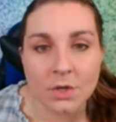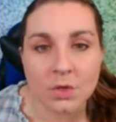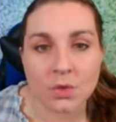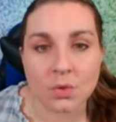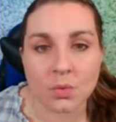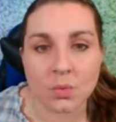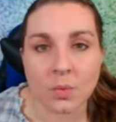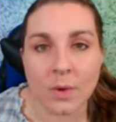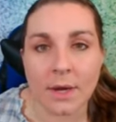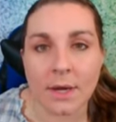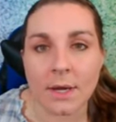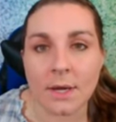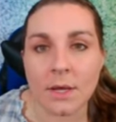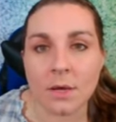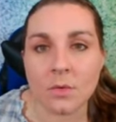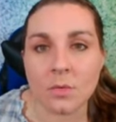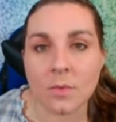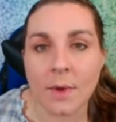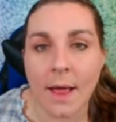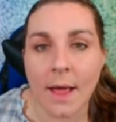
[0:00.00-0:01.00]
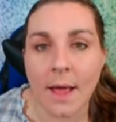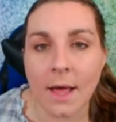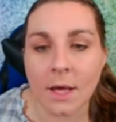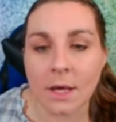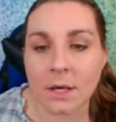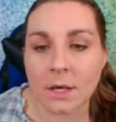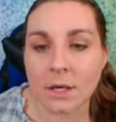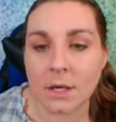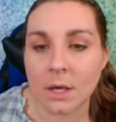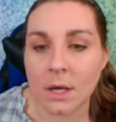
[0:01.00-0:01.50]
draining
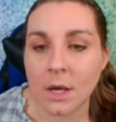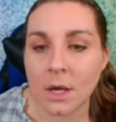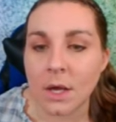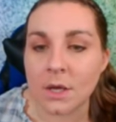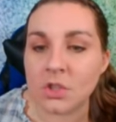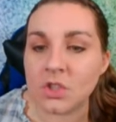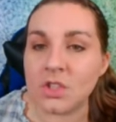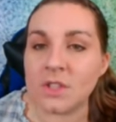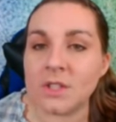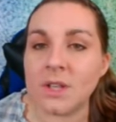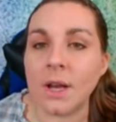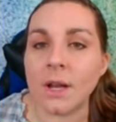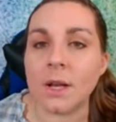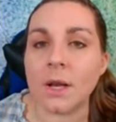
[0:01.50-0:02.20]
rack. She's got a